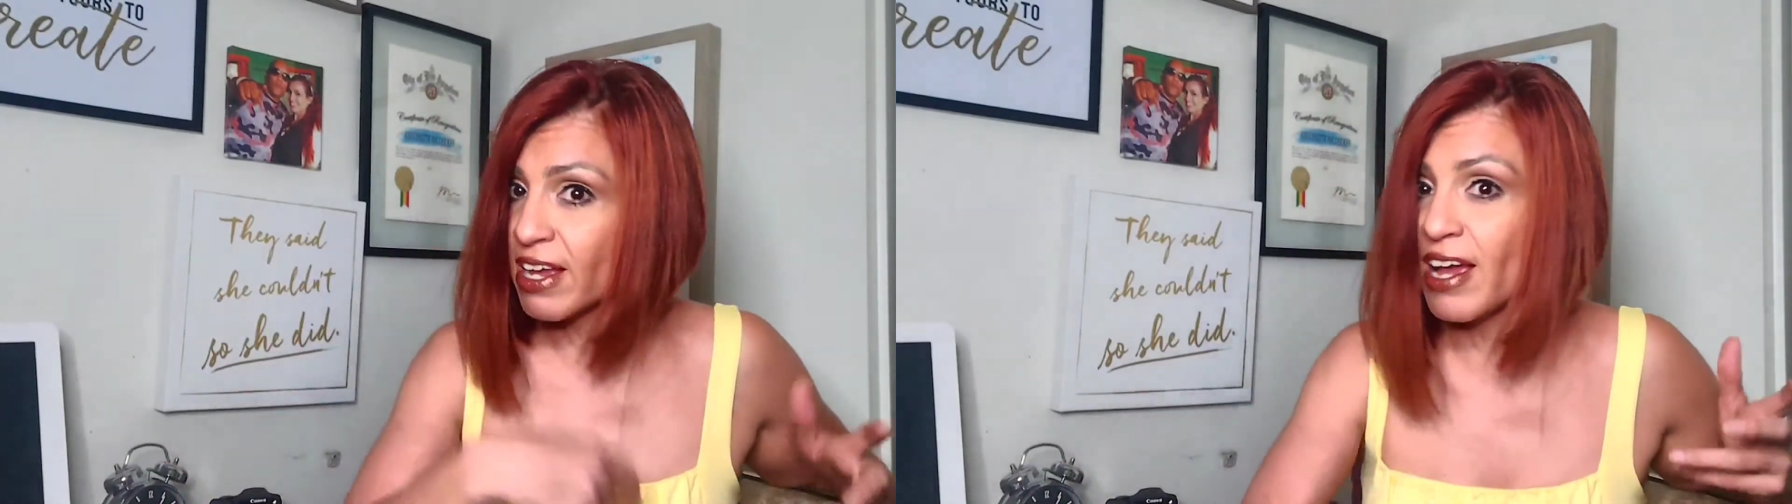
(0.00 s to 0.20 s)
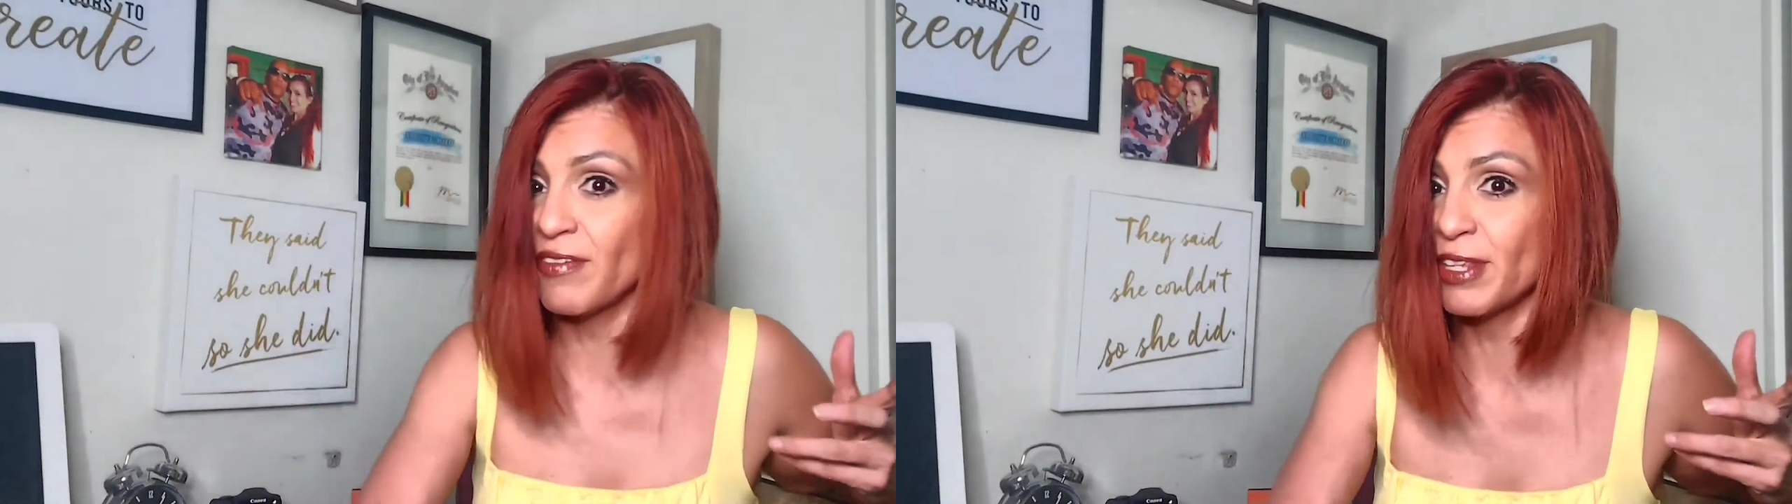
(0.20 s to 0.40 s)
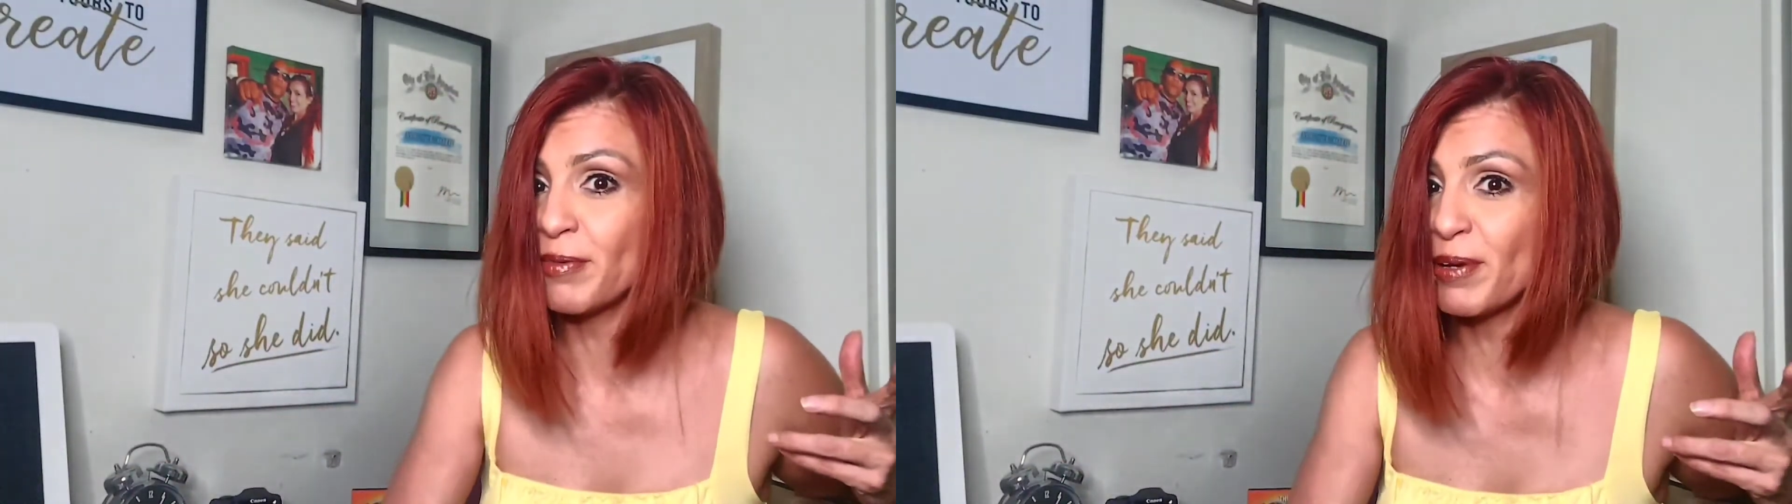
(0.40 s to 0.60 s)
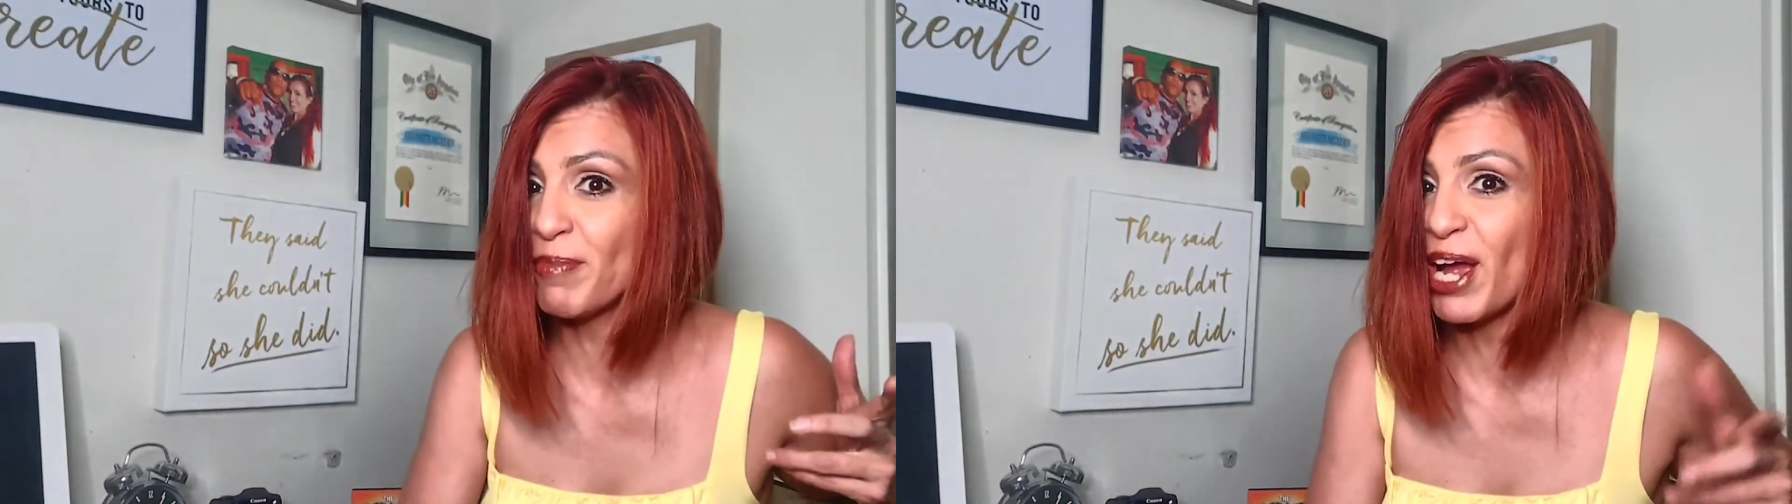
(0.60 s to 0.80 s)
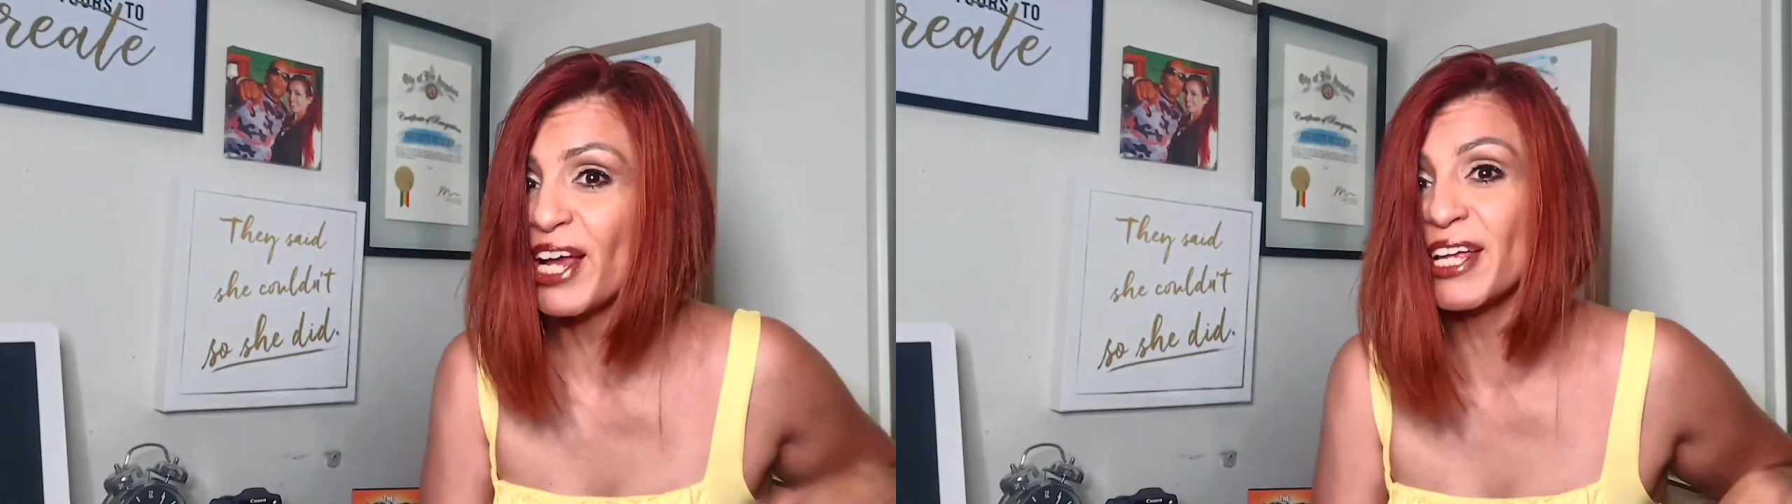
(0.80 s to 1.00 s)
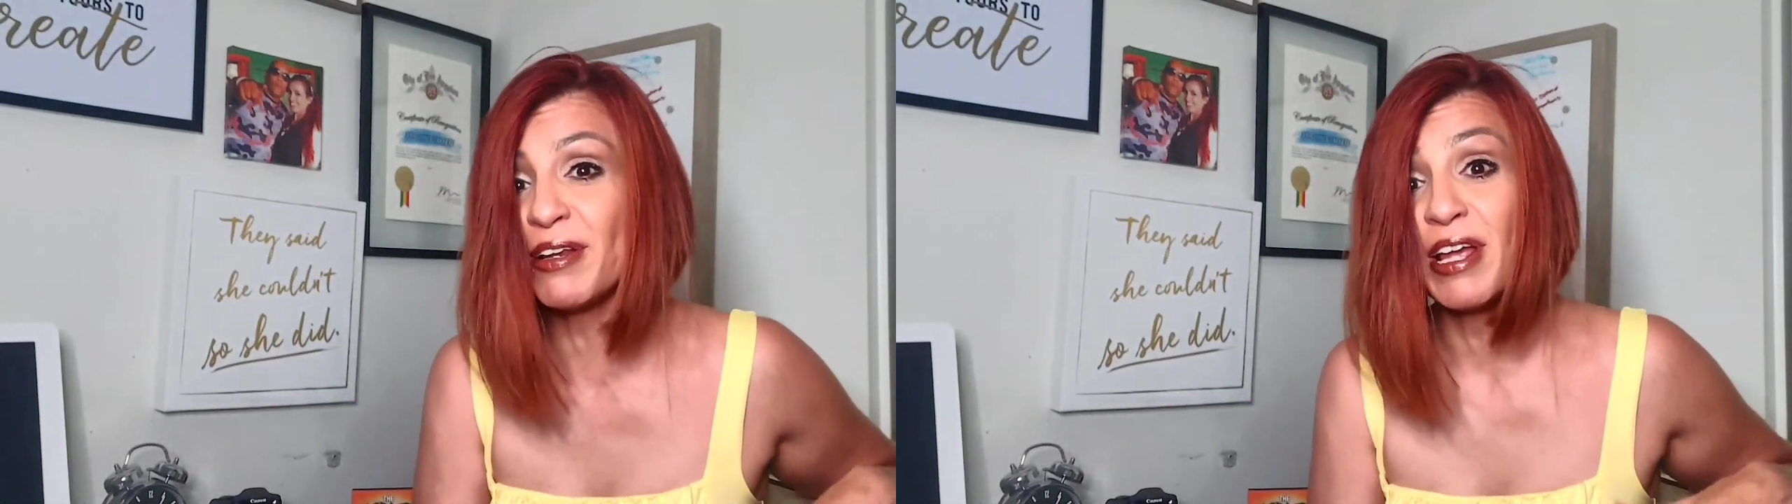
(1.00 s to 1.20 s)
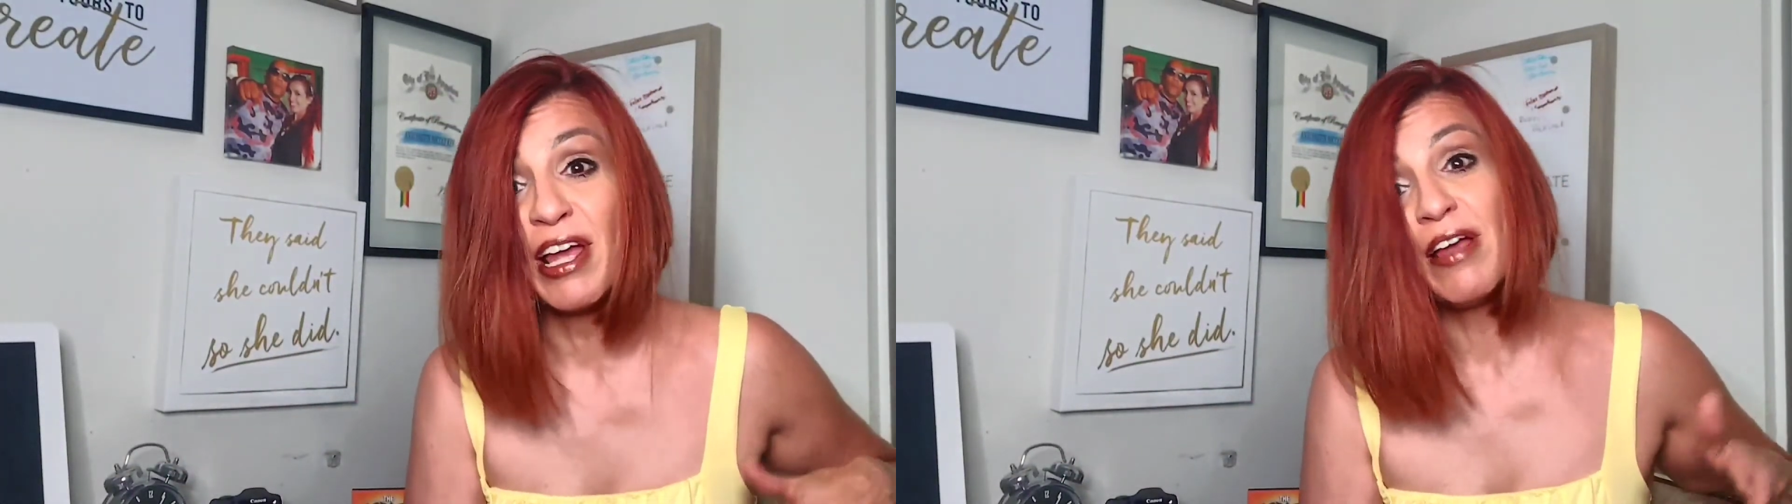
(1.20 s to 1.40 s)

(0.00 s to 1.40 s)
having them come back, and